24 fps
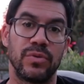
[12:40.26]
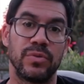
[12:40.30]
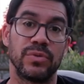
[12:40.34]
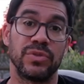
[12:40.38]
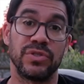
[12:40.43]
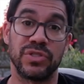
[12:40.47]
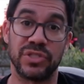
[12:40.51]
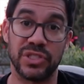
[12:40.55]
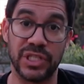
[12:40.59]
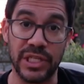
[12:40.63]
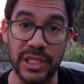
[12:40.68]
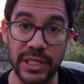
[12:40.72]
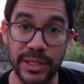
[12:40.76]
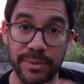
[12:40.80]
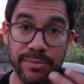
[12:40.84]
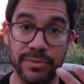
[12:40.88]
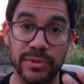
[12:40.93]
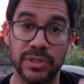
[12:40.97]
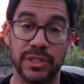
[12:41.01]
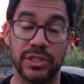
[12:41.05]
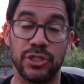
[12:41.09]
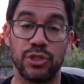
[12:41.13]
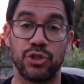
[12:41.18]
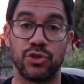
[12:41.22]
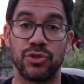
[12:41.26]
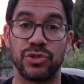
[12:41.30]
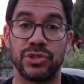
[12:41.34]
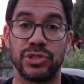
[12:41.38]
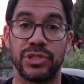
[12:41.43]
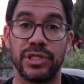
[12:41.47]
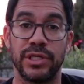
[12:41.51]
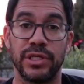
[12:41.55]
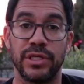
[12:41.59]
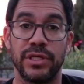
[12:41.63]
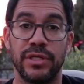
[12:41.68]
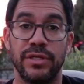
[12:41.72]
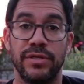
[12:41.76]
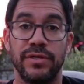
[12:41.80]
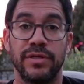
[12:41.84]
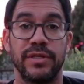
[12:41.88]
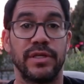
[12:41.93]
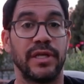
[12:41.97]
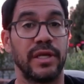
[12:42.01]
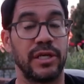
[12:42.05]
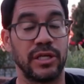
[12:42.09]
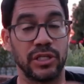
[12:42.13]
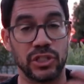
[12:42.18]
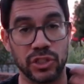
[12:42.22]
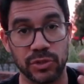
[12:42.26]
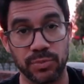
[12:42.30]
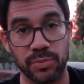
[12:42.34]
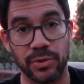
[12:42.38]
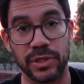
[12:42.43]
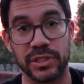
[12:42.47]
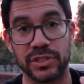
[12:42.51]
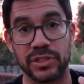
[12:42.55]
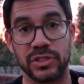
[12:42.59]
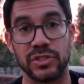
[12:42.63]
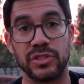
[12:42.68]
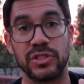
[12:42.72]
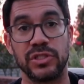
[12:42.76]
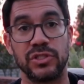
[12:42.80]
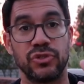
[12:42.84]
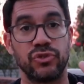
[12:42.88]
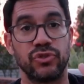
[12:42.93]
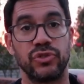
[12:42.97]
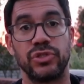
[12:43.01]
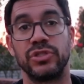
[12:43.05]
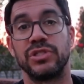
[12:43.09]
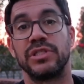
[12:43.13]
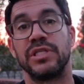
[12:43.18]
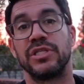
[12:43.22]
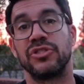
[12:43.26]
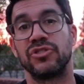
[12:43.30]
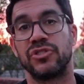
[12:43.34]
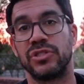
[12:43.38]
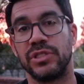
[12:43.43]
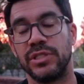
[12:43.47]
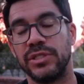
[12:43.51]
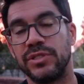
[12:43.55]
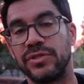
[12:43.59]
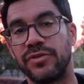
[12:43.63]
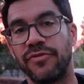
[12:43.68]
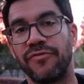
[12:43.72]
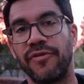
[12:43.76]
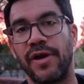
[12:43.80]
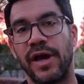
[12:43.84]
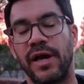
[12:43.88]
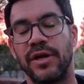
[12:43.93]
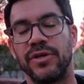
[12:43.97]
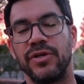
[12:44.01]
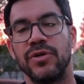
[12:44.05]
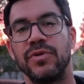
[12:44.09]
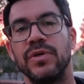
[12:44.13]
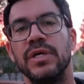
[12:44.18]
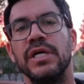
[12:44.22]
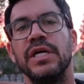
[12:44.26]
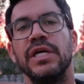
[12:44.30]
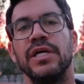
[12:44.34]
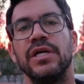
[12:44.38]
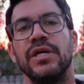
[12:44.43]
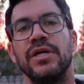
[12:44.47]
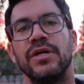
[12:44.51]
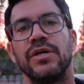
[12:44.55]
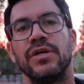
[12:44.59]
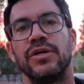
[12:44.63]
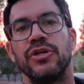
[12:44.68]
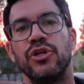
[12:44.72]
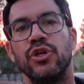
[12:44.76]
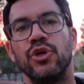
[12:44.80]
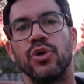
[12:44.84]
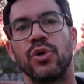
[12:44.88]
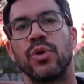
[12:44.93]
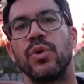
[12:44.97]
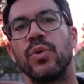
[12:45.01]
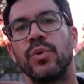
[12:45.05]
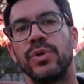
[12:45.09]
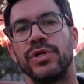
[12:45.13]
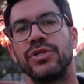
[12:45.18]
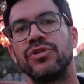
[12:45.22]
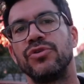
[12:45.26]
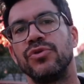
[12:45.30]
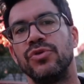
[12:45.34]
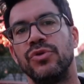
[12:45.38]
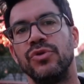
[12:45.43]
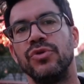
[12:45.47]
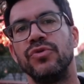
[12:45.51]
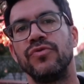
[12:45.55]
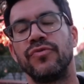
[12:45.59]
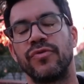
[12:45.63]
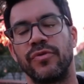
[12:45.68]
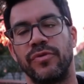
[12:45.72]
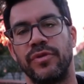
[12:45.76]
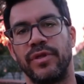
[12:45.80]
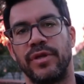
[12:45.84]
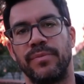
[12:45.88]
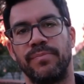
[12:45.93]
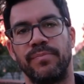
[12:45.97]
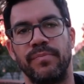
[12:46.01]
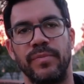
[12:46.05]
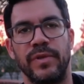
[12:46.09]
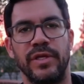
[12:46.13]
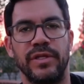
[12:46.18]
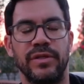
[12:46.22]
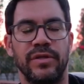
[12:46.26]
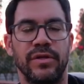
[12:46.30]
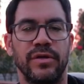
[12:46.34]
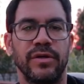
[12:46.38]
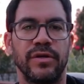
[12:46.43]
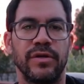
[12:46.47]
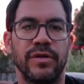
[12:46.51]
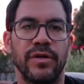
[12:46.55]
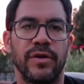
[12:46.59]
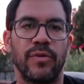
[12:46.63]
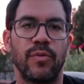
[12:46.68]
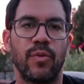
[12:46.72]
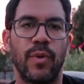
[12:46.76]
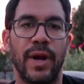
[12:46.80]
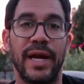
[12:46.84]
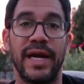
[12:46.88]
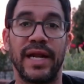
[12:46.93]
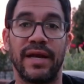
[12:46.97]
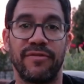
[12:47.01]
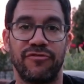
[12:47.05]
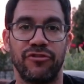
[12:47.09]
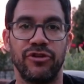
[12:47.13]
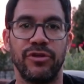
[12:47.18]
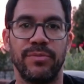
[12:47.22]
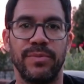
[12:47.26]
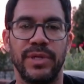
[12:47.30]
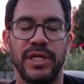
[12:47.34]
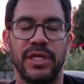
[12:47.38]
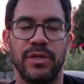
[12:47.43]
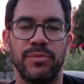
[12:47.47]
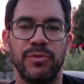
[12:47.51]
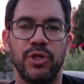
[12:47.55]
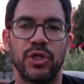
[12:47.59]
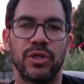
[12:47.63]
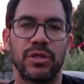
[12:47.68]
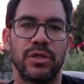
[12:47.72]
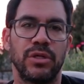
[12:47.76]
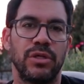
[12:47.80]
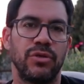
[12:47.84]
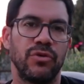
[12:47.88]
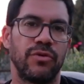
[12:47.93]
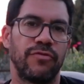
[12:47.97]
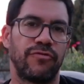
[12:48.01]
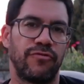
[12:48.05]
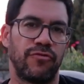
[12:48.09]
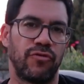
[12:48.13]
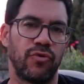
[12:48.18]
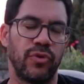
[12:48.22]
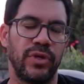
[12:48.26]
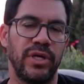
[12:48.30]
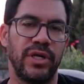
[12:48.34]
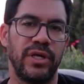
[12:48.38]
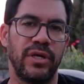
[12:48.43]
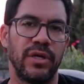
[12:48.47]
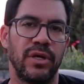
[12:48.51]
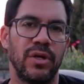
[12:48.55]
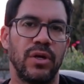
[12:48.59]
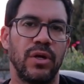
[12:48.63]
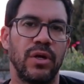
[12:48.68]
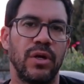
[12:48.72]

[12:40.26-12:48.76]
seems interested, that expresses interest, that sees the value. You're going to do for them, and right after you meet them, you're going to do a free